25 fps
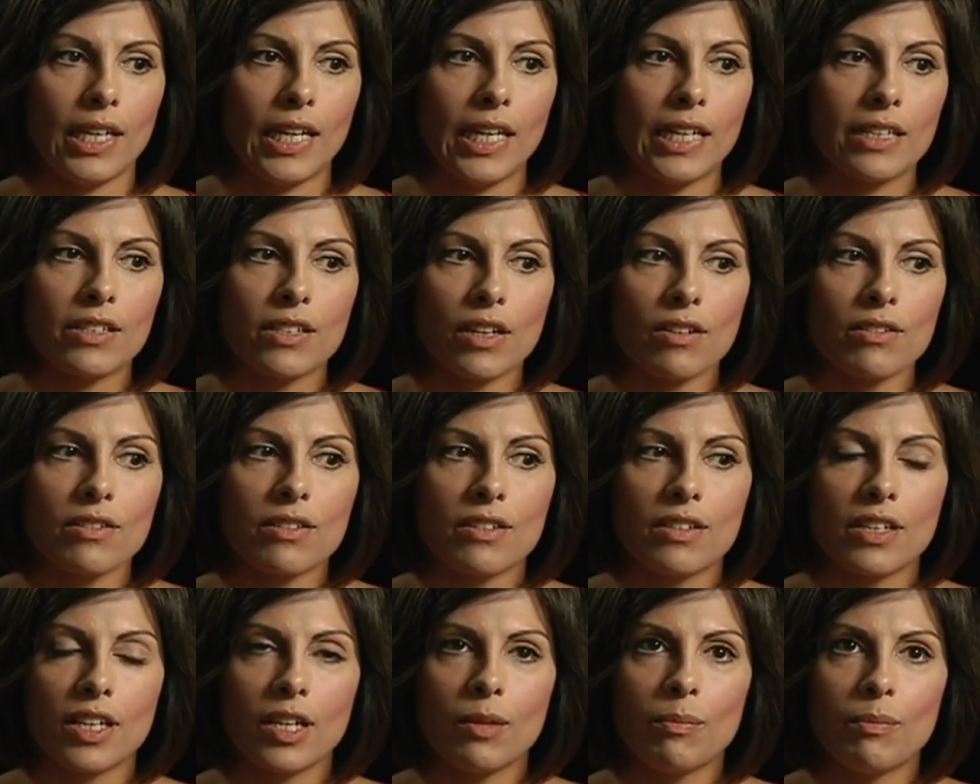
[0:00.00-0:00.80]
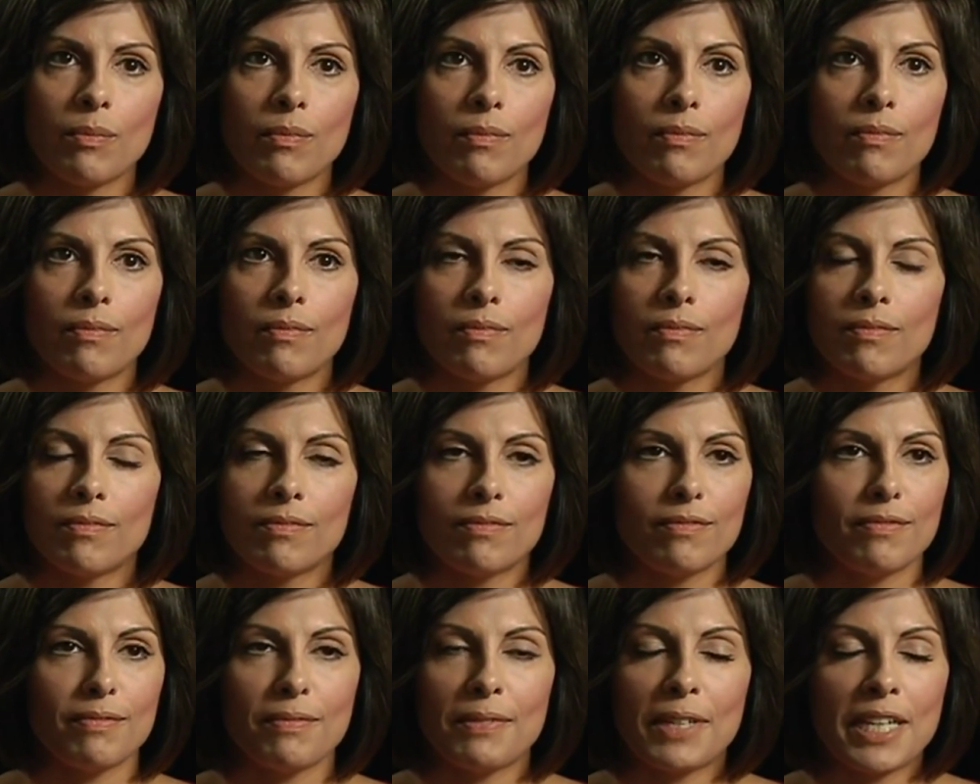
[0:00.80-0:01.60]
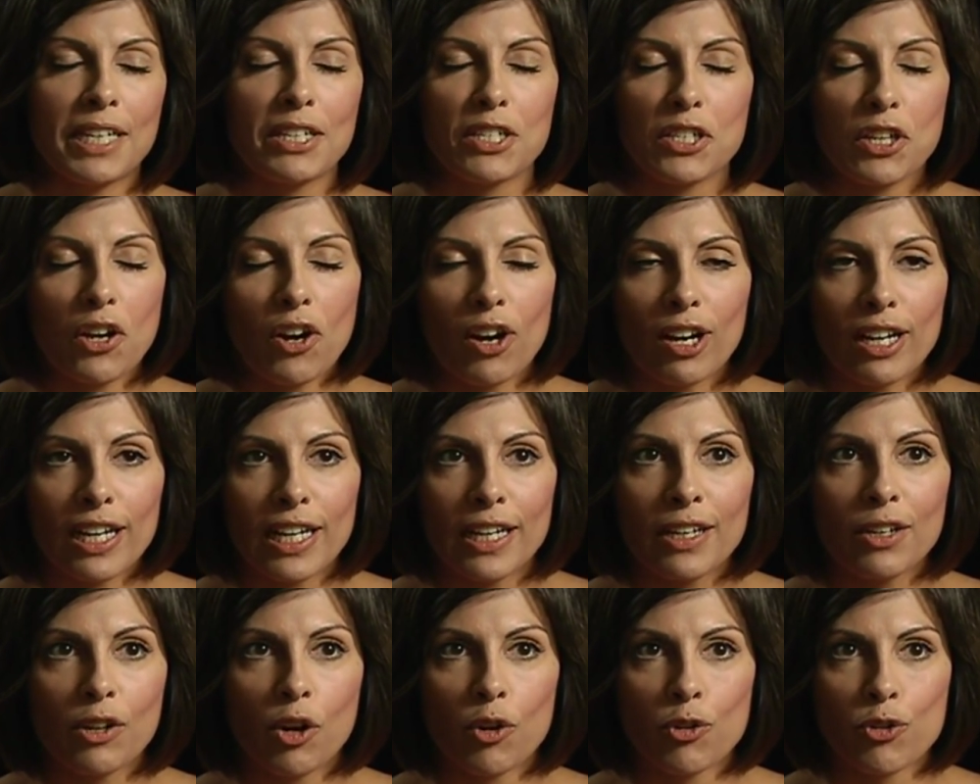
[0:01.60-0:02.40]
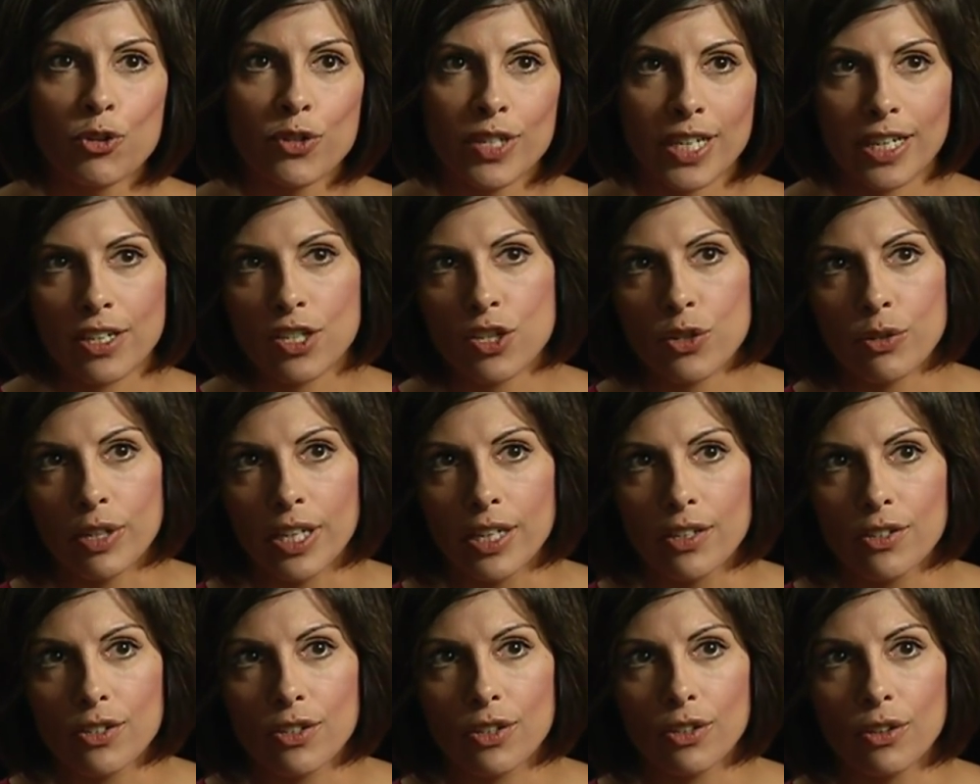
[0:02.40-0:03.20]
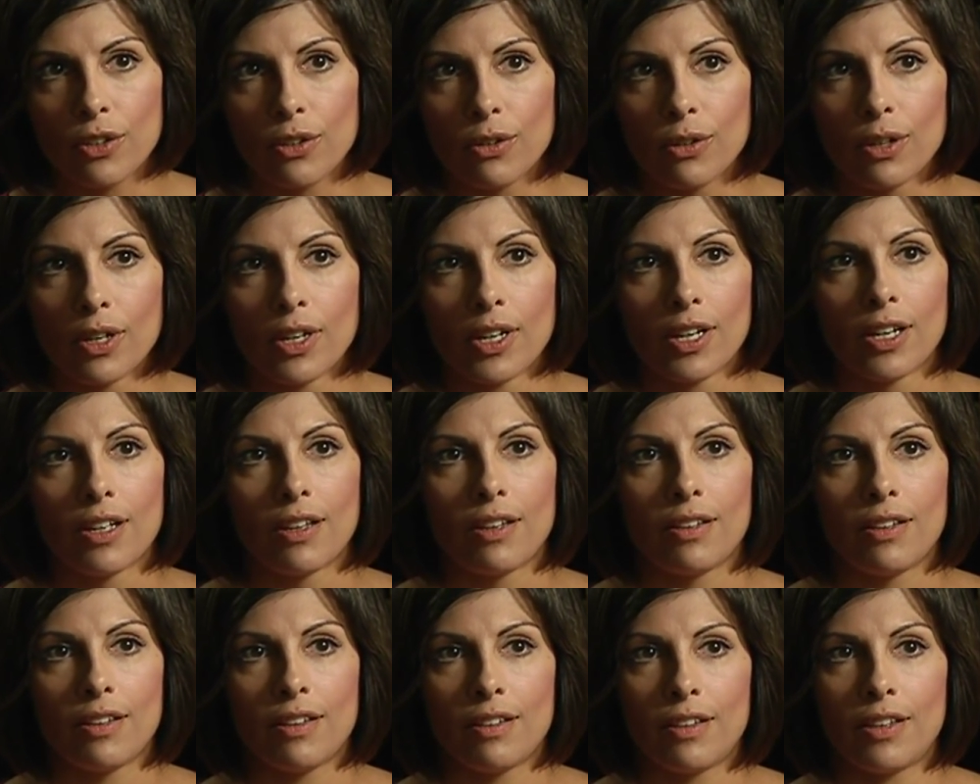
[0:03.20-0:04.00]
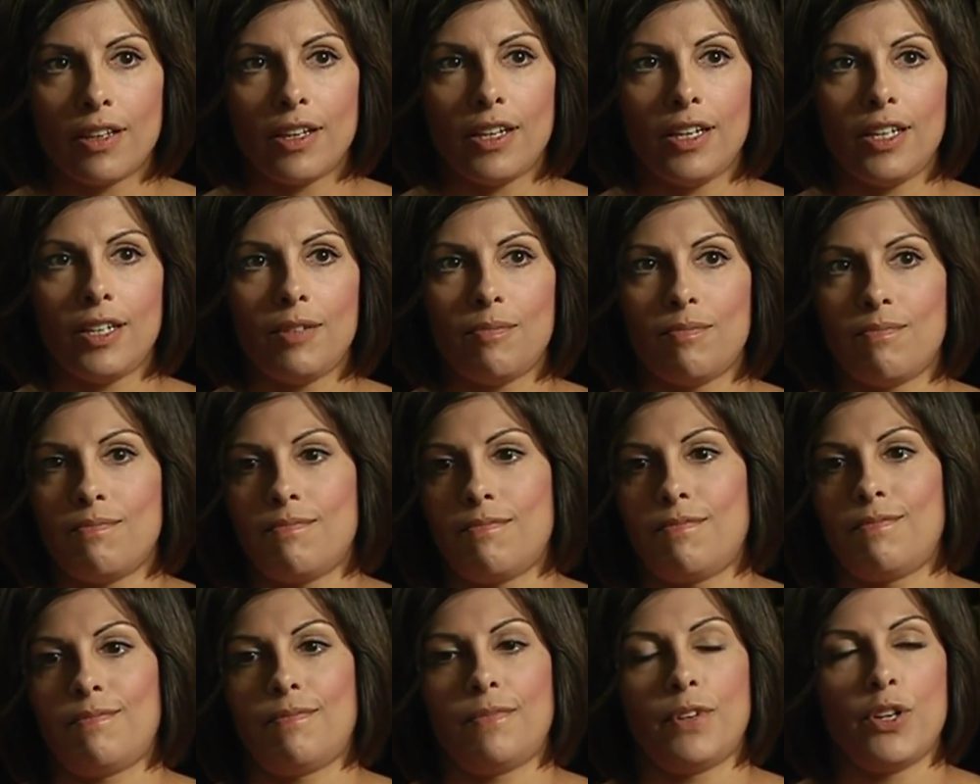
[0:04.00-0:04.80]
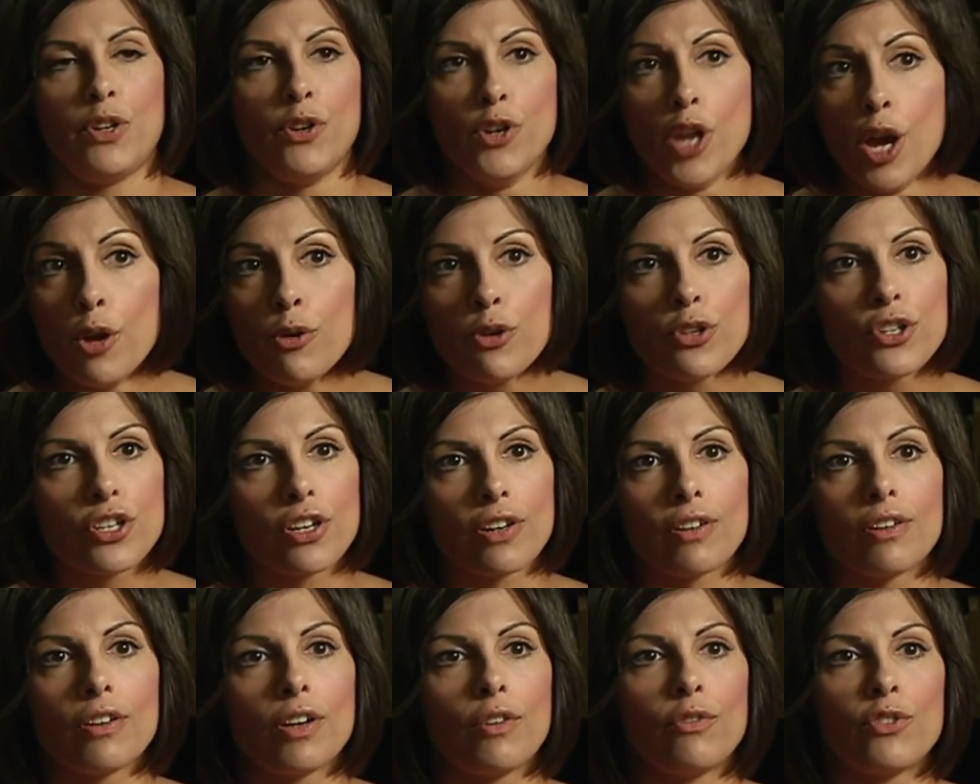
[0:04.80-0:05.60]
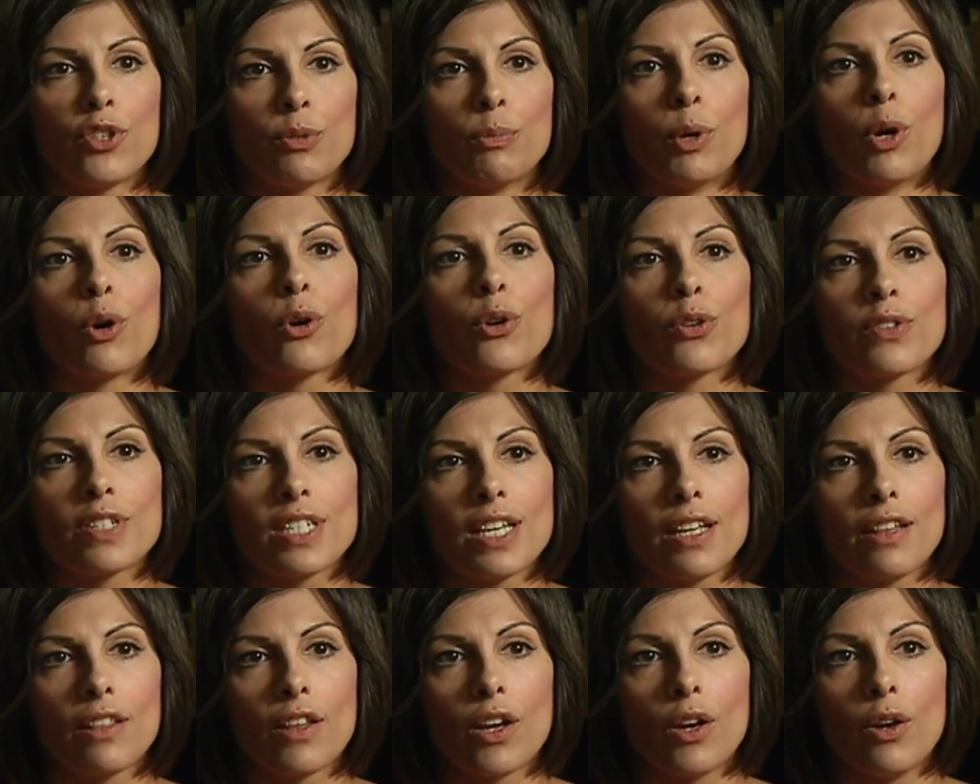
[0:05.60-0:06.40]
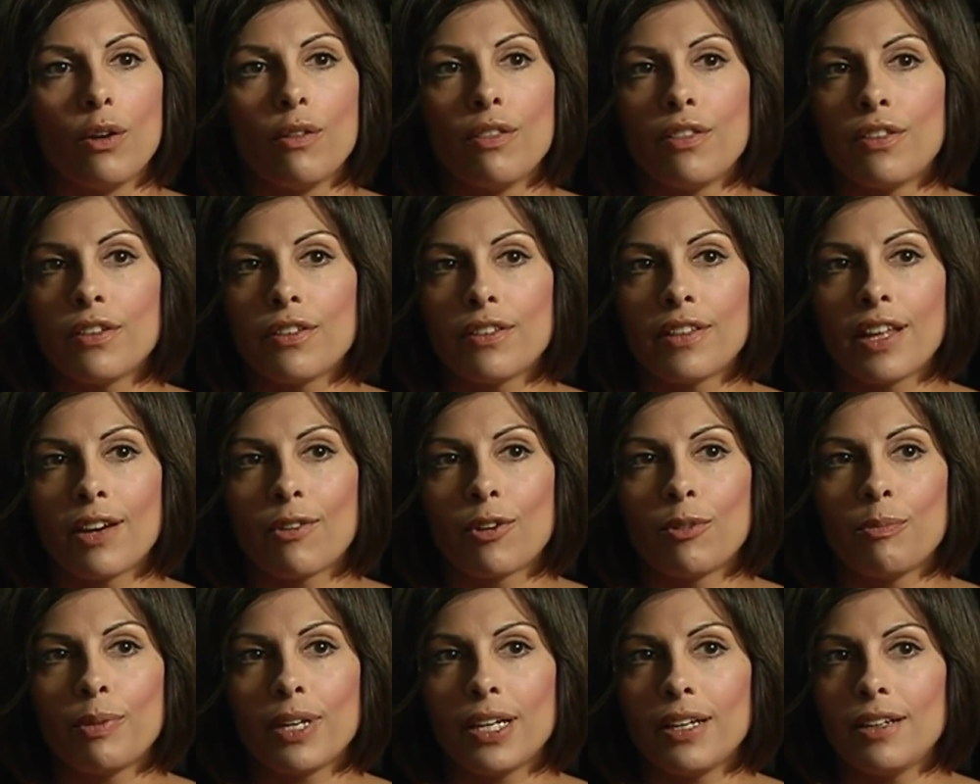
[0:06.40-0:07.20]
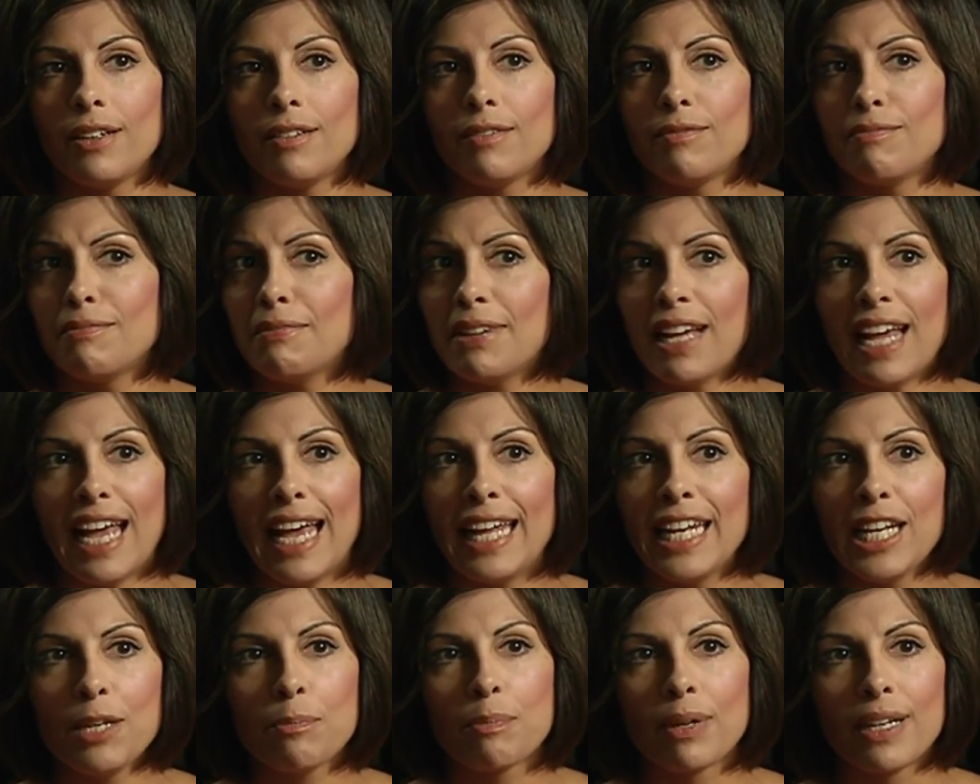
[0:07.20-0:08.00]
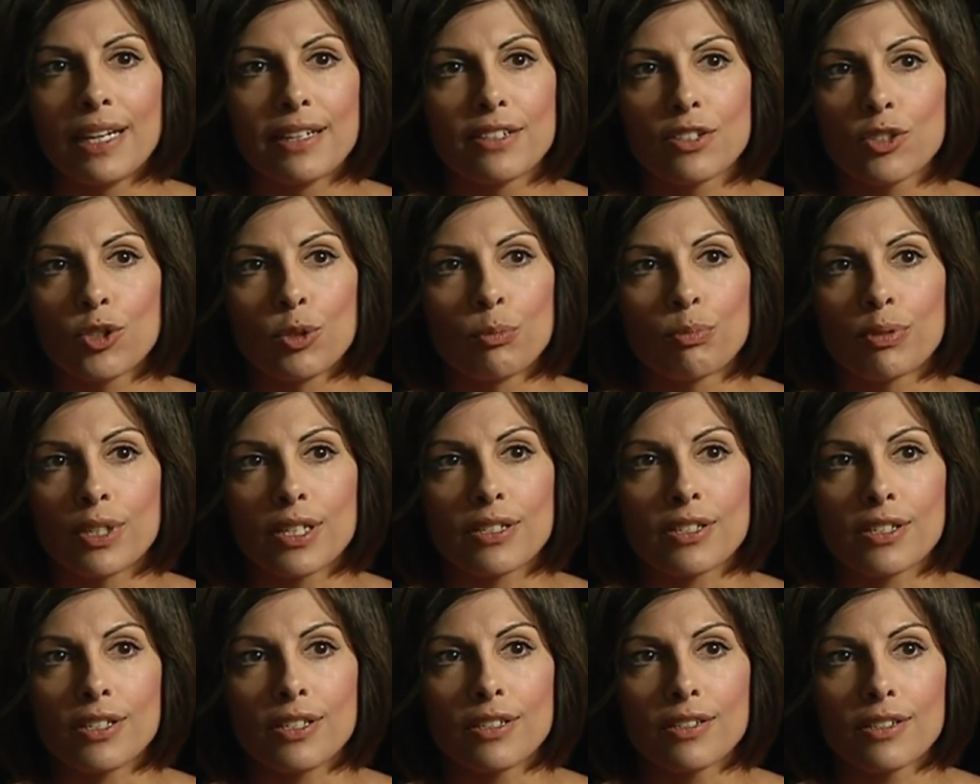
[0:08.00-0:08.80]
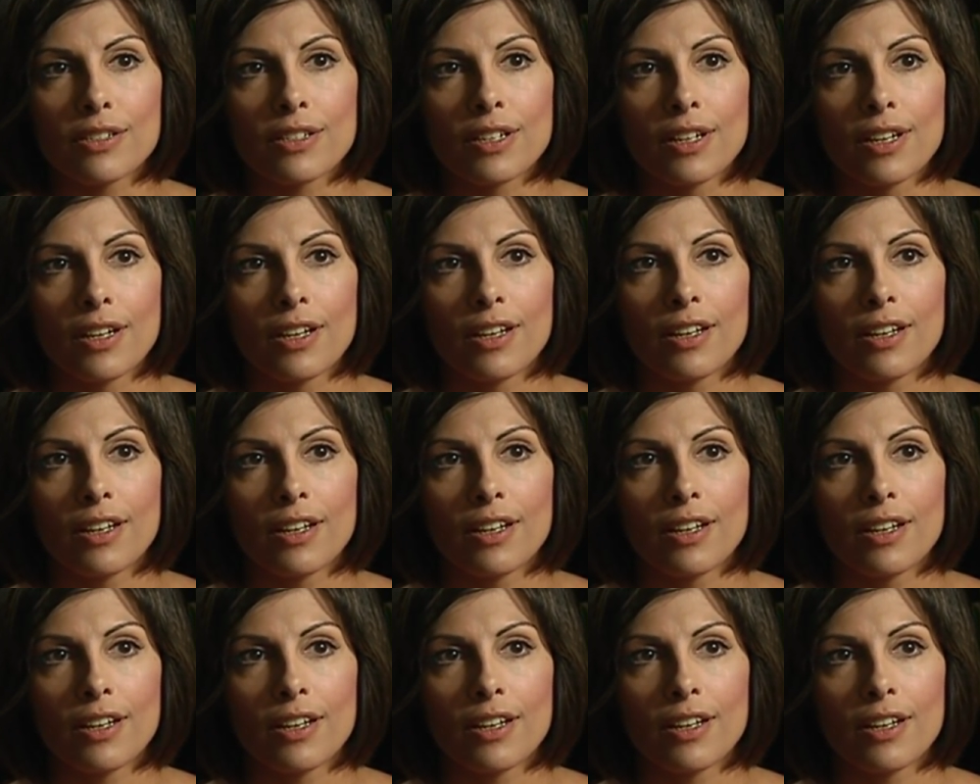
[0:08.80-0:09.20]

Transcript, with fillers: It does seem entirely contradictory to the notion of democracy, though, that there would be any political prisoners.